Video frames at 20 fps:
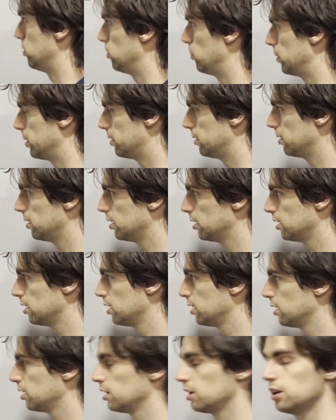to it,
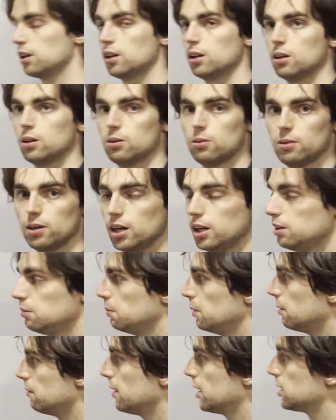right?
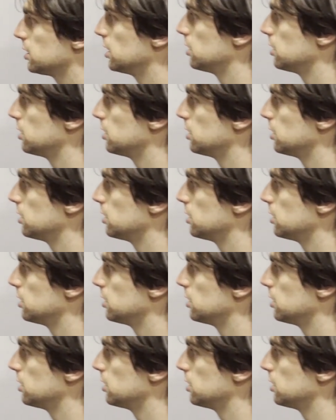P of x